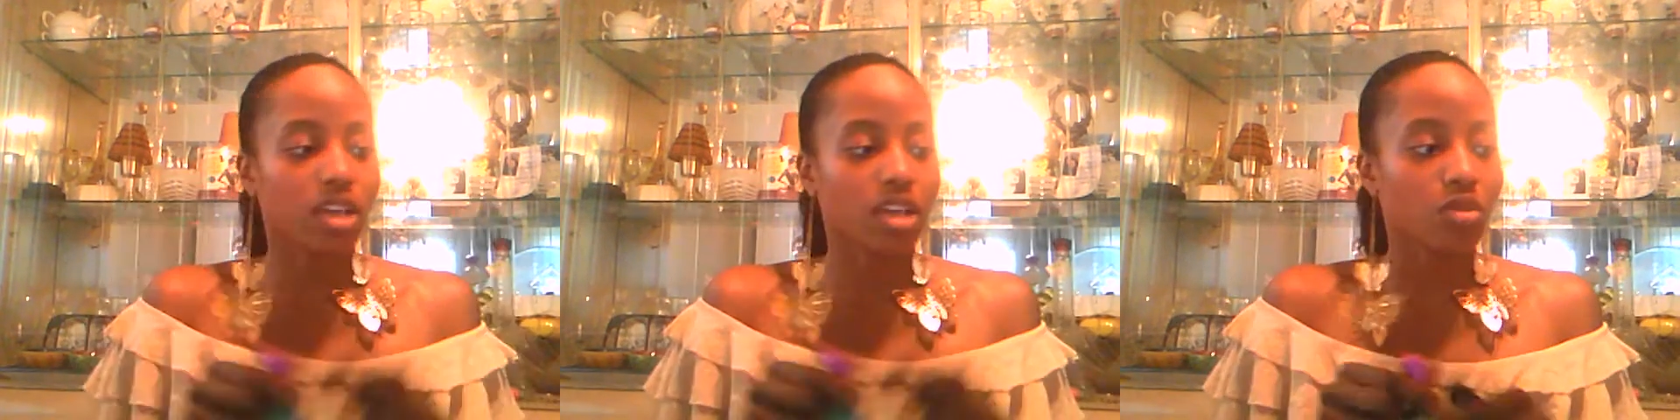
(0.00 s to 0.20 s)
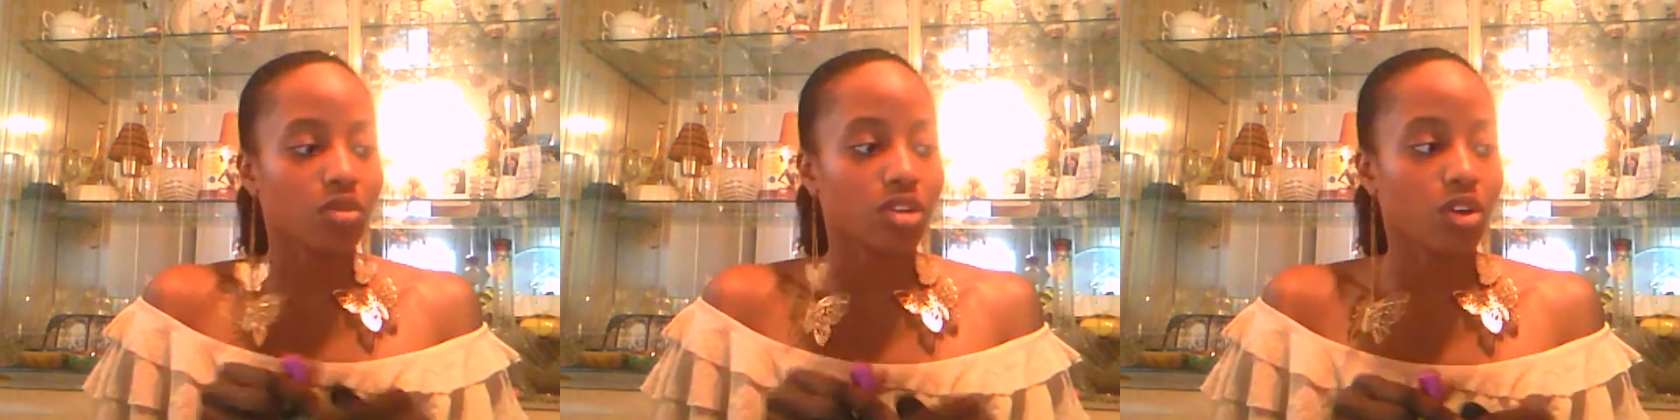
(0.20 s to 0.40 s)

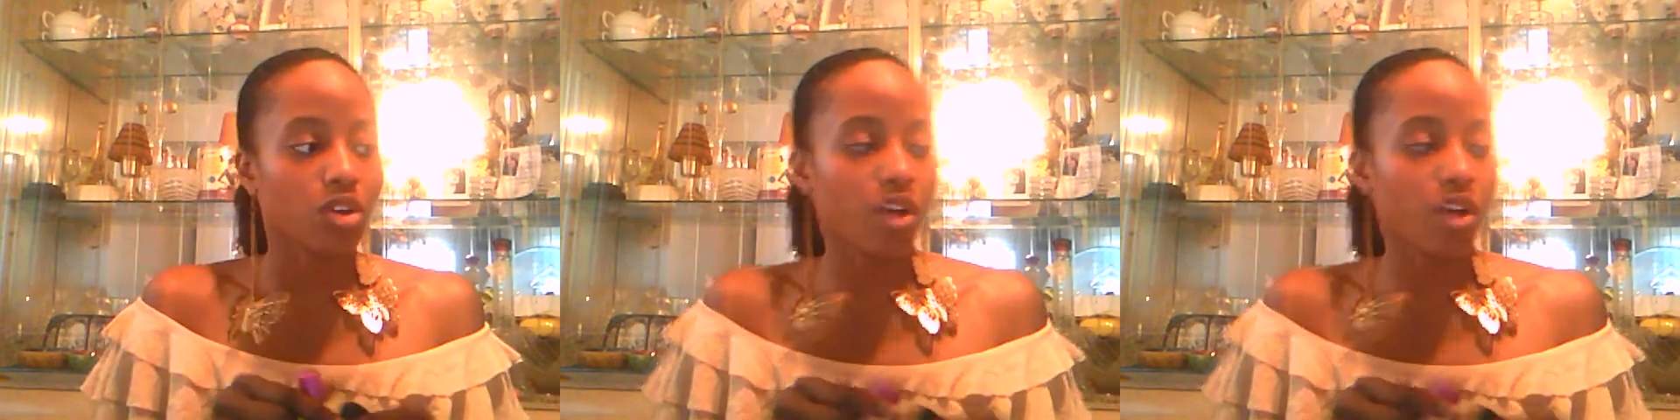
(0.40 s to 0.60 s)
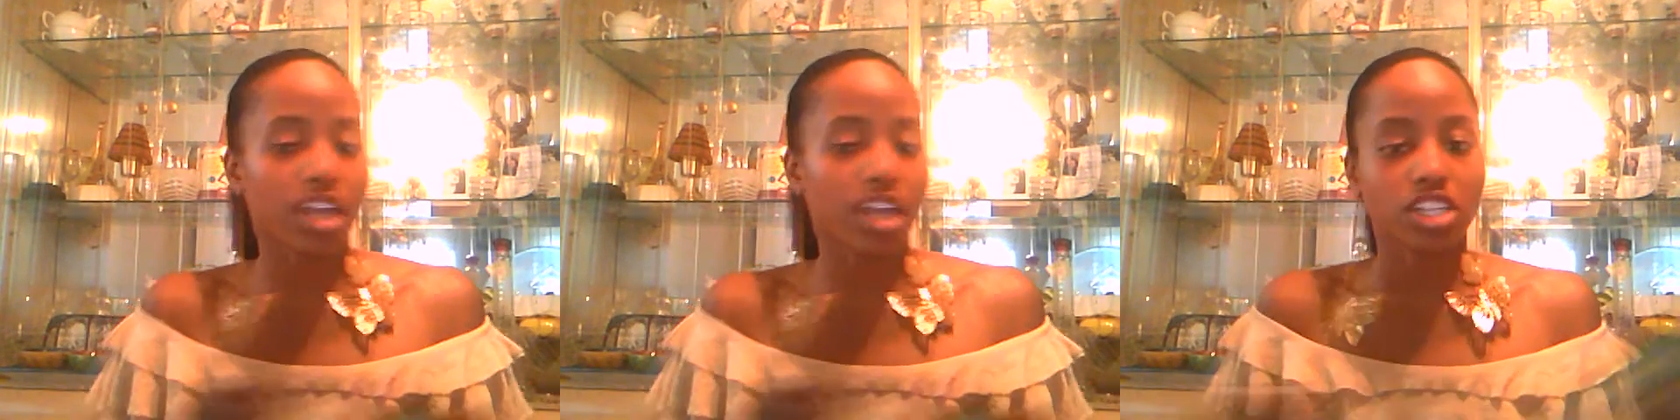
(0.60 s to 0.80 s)
want to go
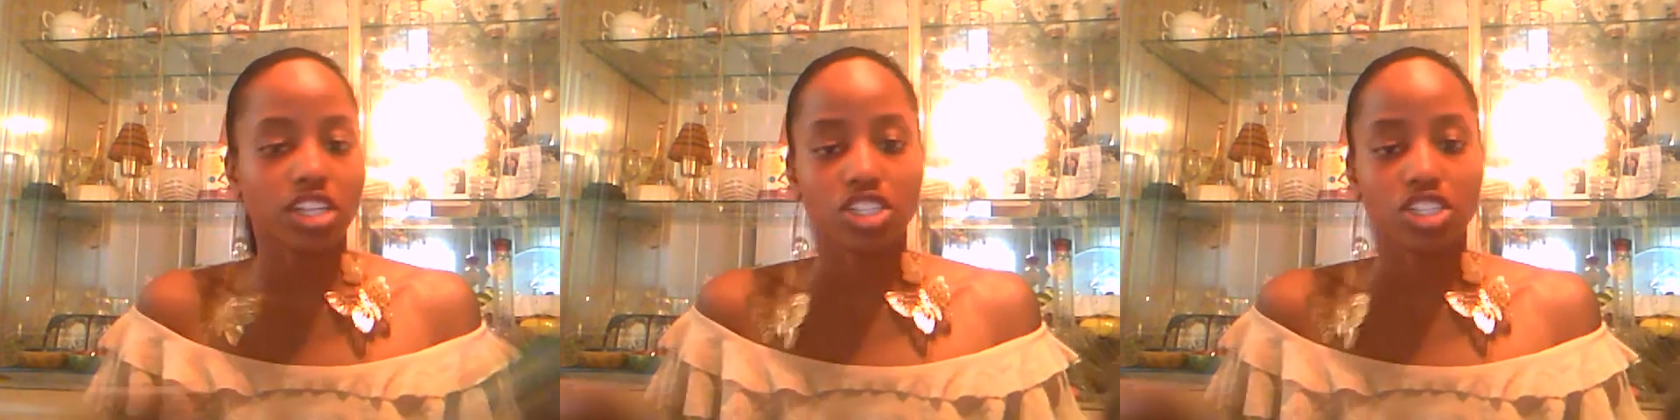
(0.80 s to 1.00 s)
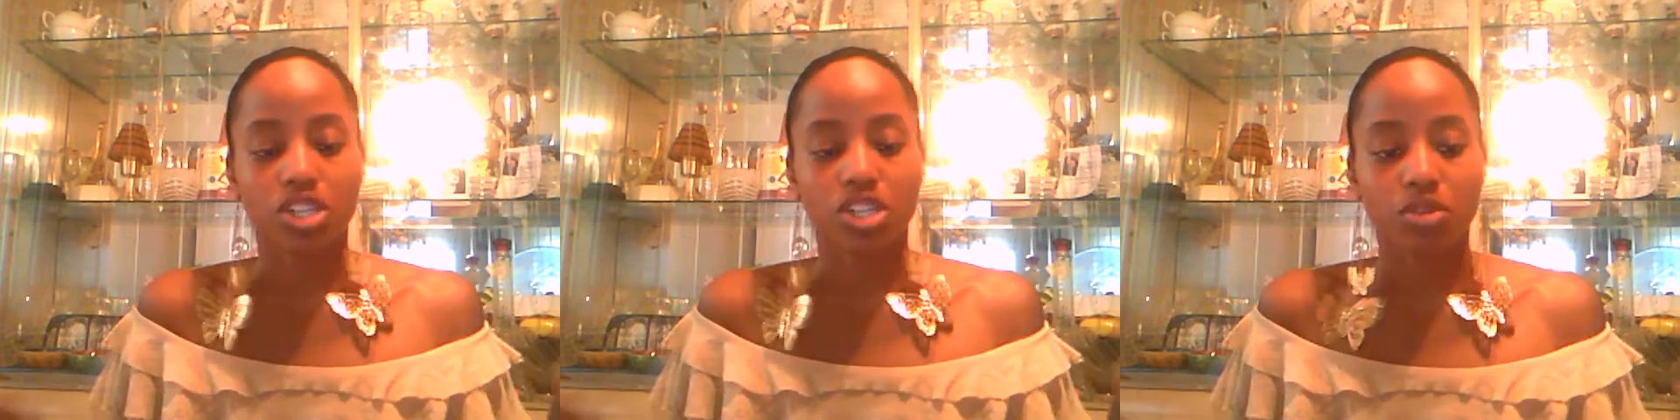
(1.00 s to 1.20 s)
ahead and
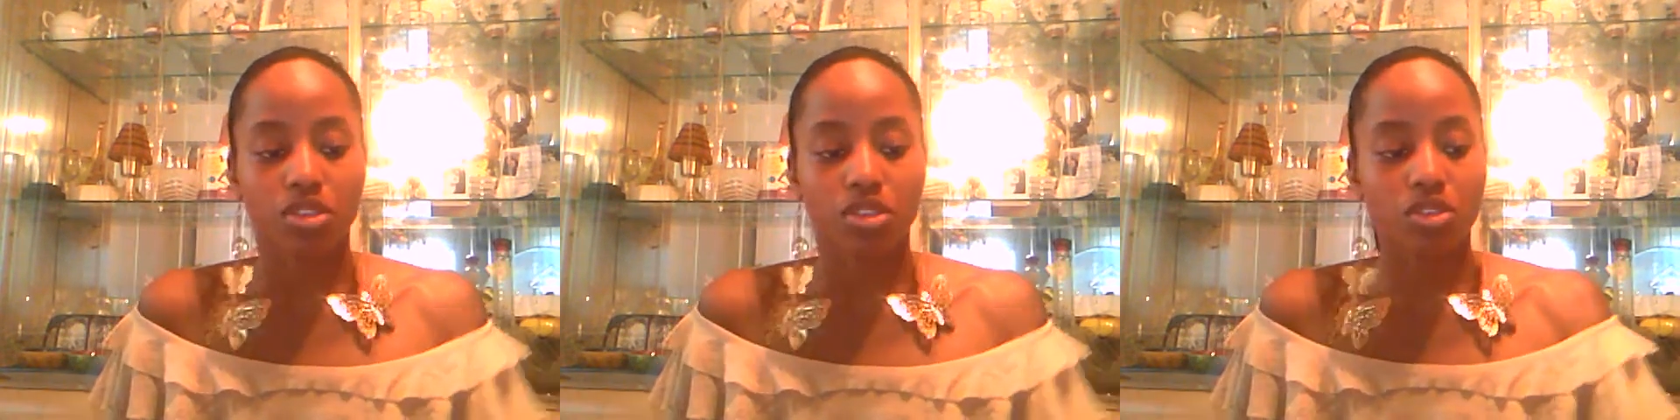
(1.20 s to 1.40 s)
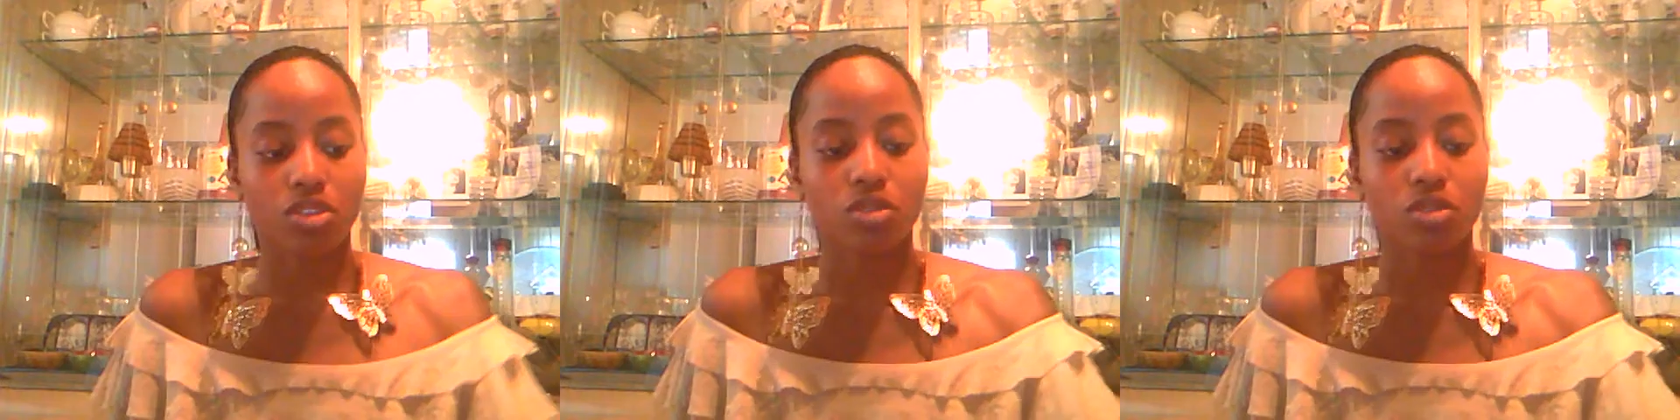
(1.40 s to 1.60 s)
share with
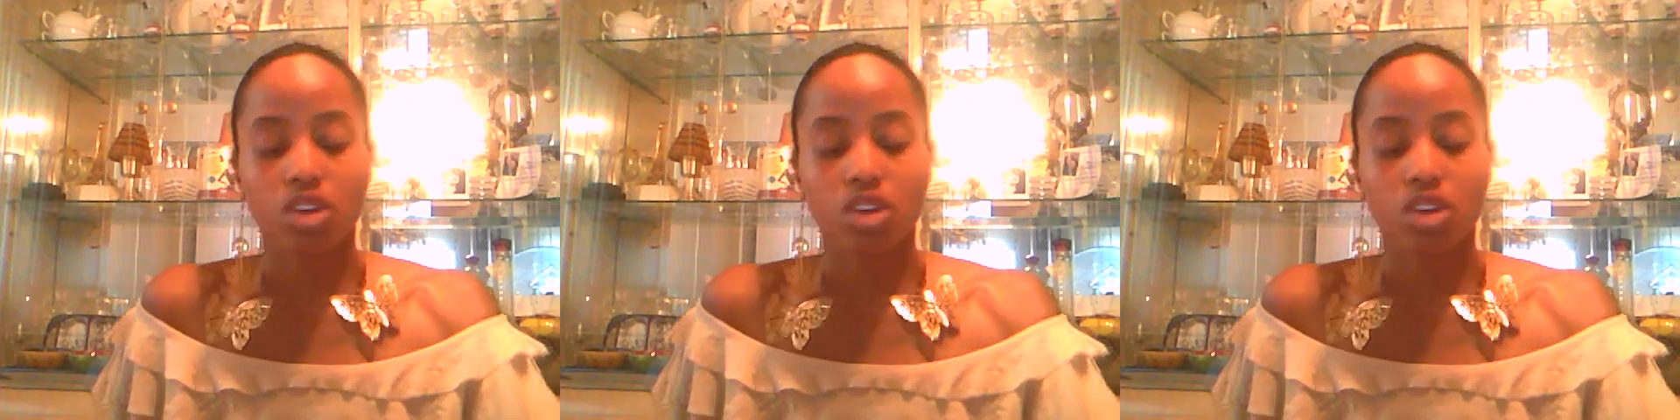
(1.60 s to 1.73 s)
you.